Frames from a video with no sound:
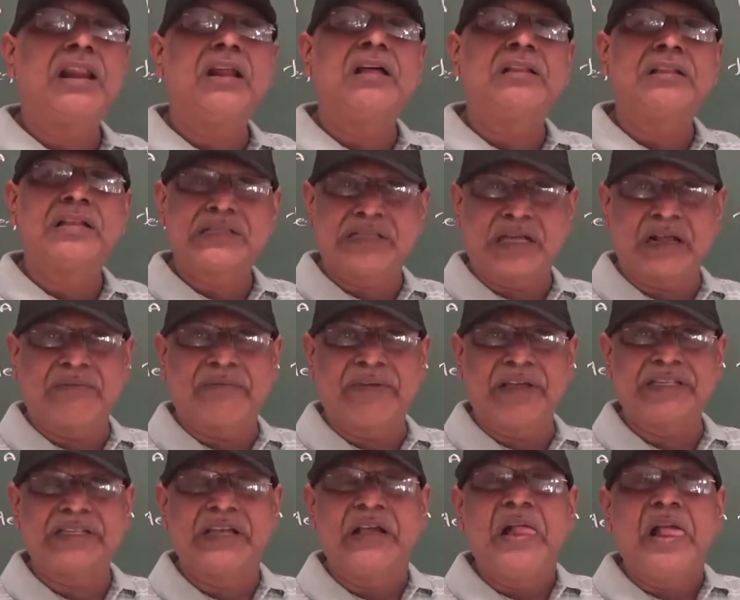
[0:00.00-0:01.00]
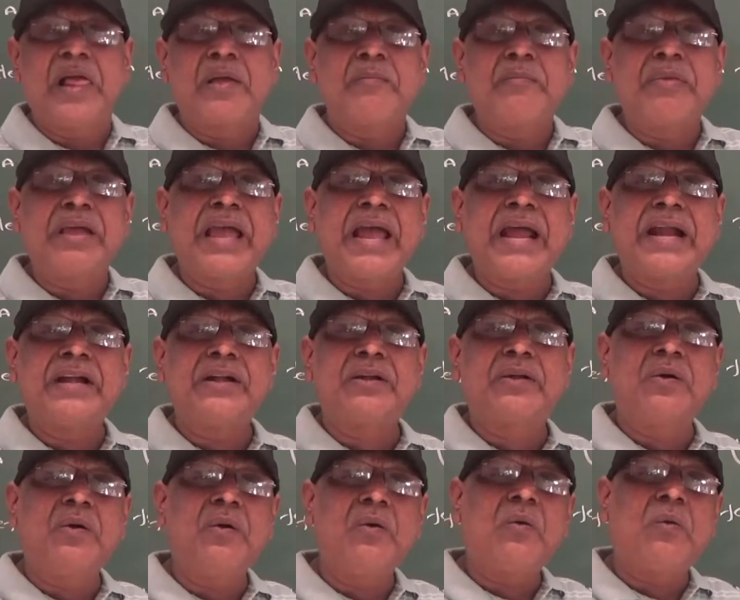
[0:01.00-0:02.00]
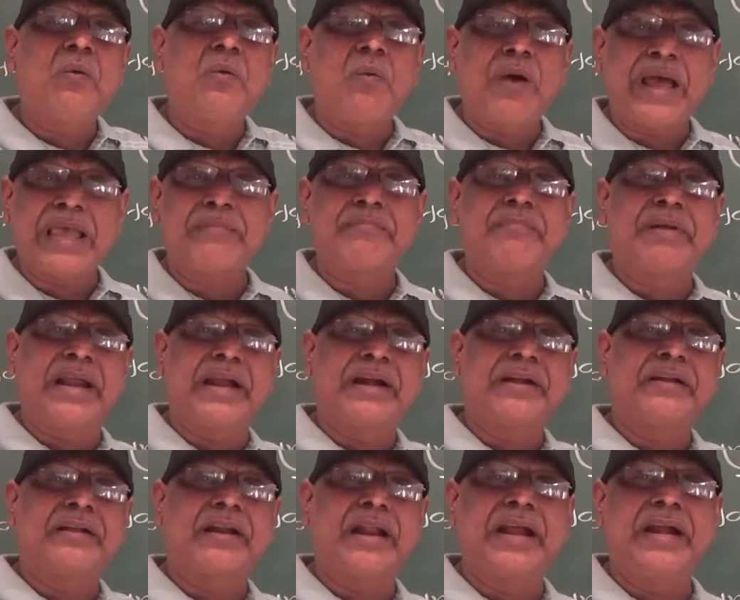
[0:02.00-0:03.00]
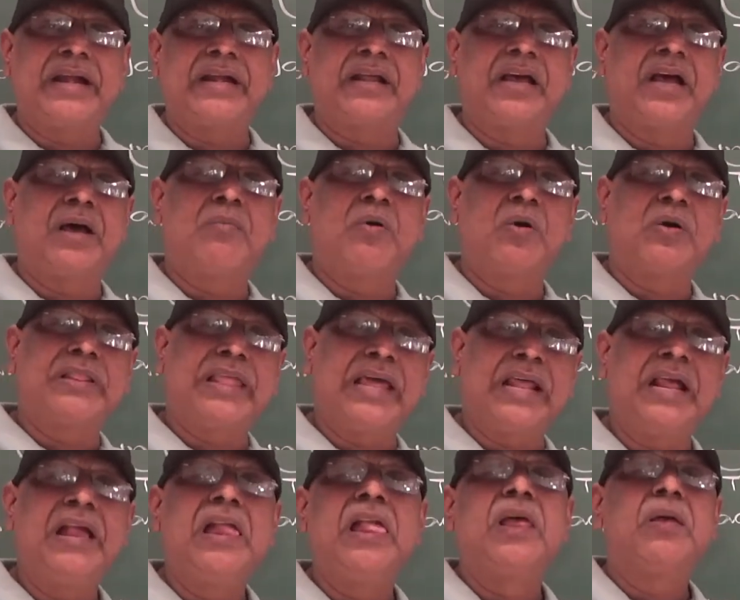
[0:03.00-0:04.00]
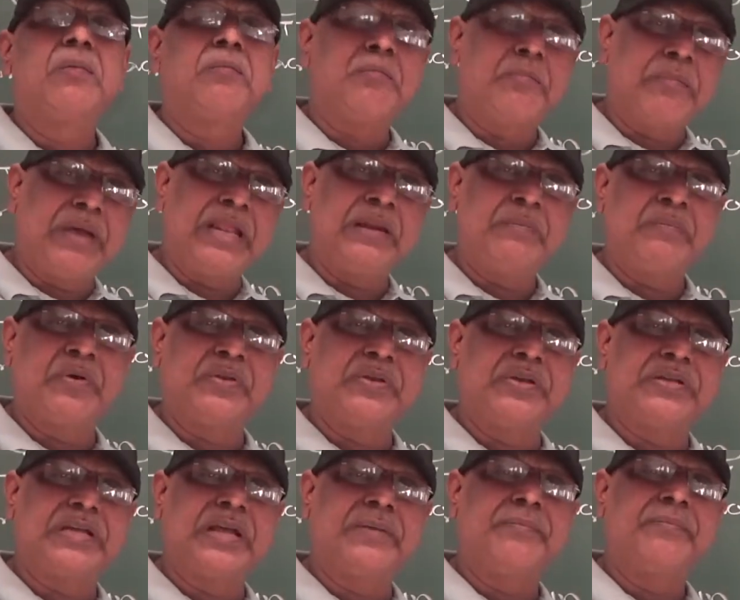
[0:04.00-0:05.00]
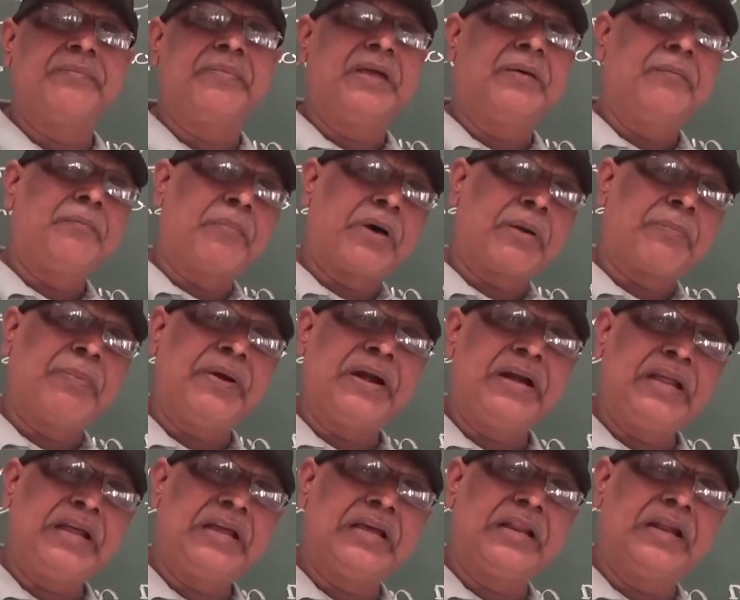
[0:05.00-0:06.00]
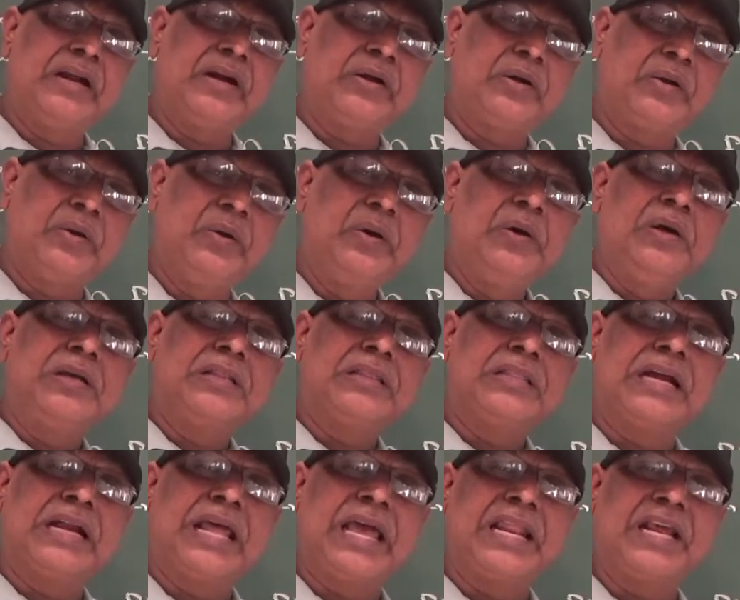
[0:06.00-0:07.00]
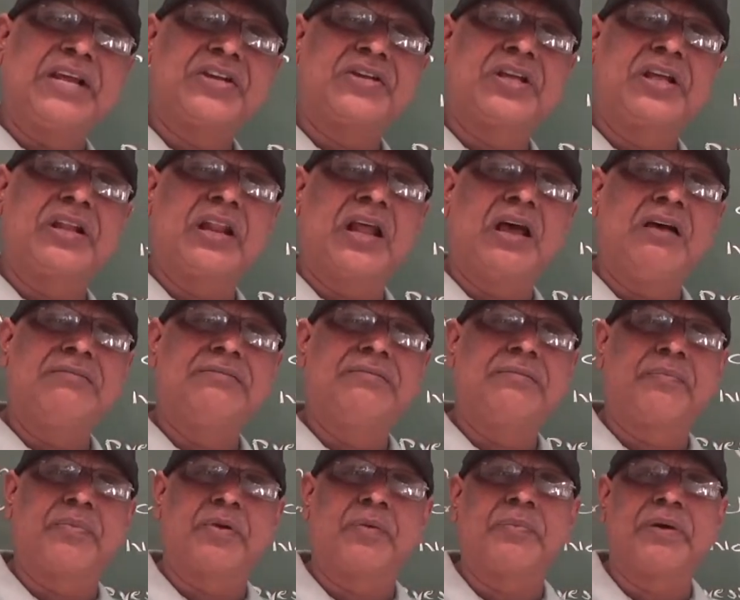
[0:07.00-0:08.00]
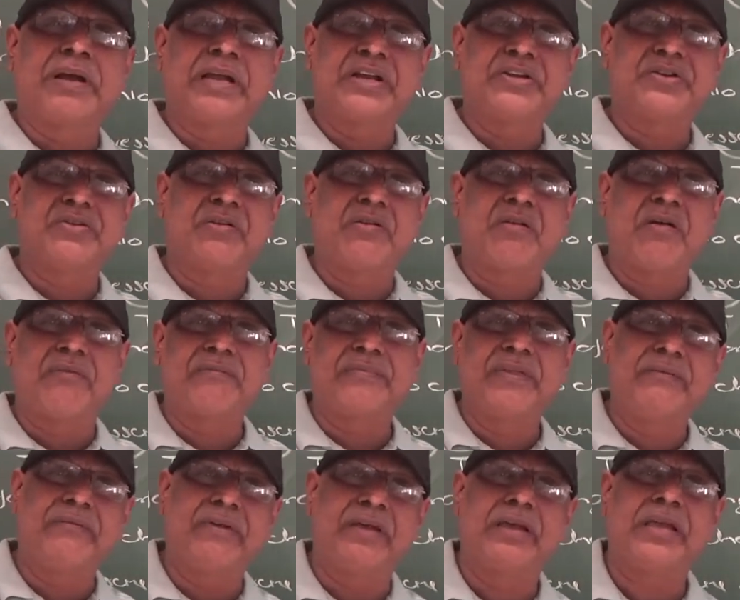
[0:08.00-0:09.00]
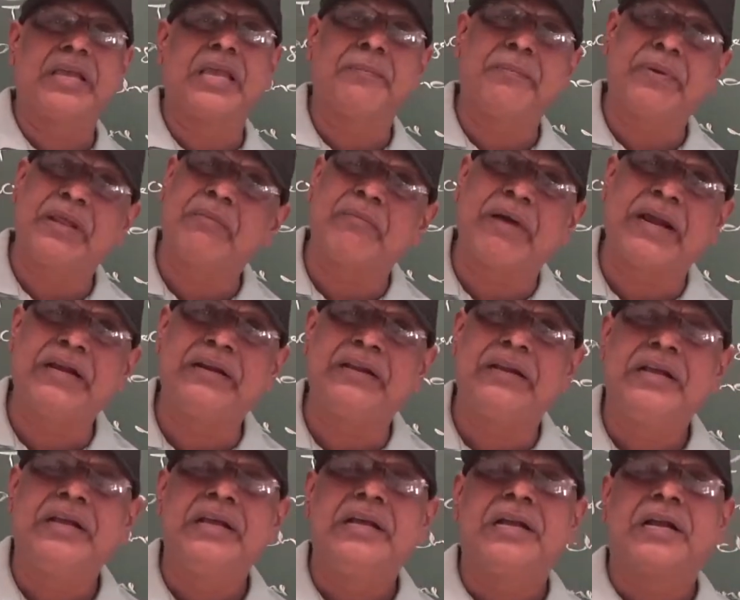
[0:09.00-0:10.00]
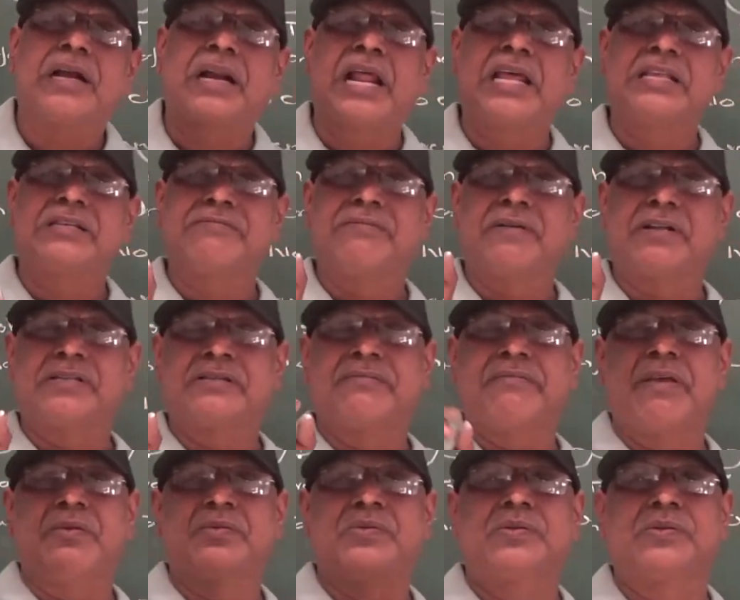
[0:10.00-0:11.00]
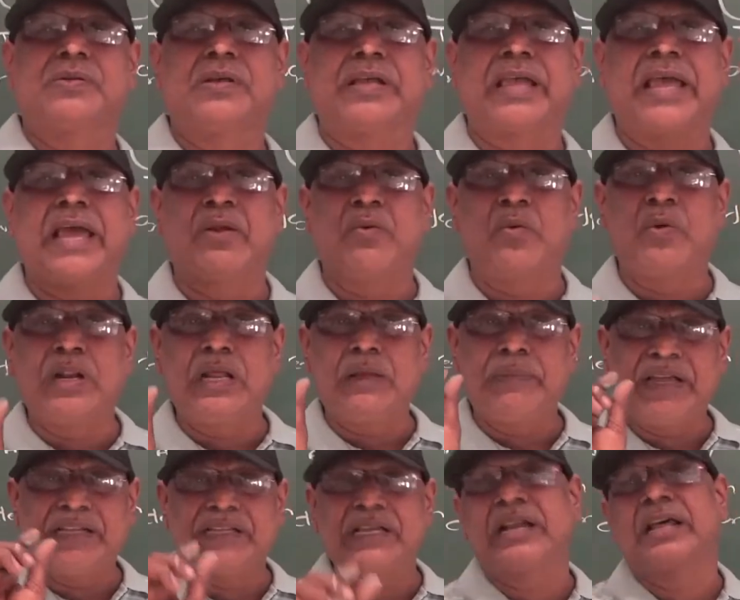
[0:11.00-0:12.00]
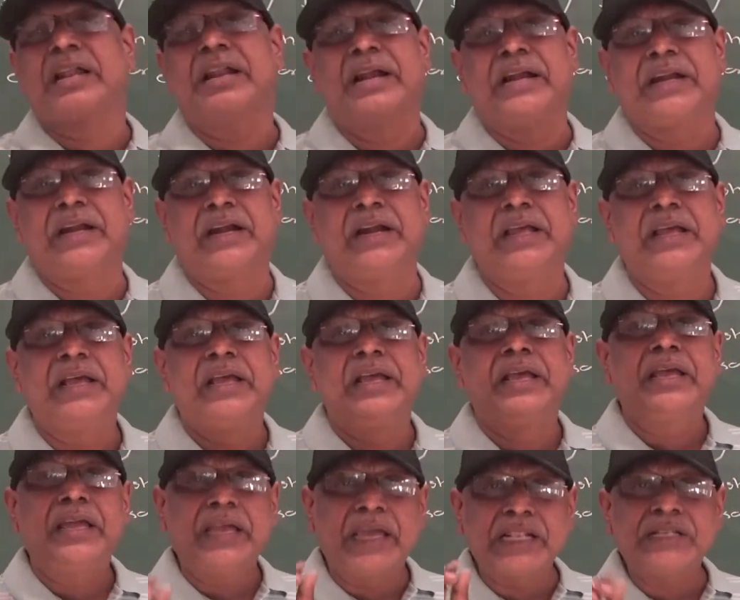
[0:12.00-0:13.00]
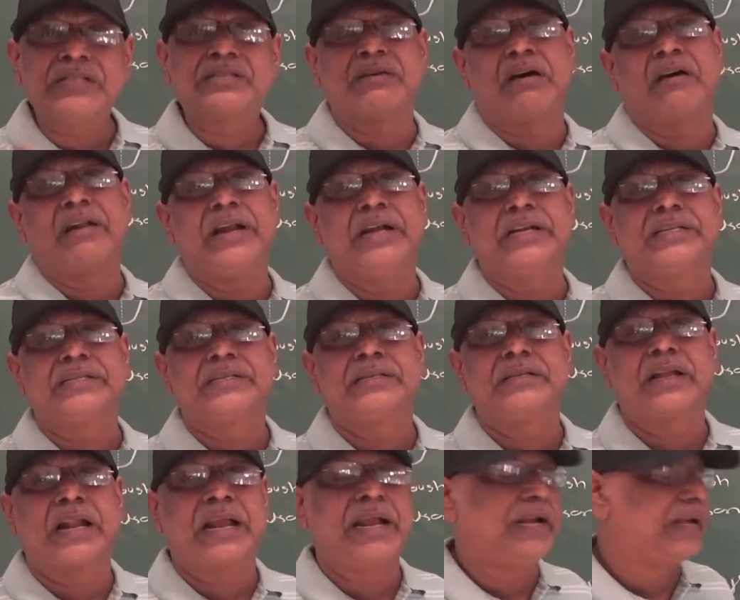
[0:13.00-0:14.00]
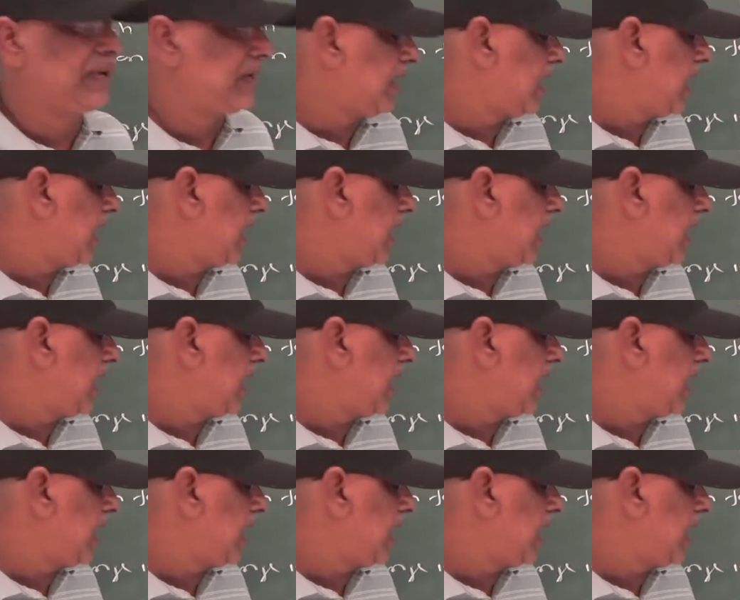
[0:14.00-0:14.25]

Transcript: on the surface began to vibrate, right, about their mean position perpendicular to the direction of propagation of the wave. Keep in mind, transverse waves can only be generated in solids, right,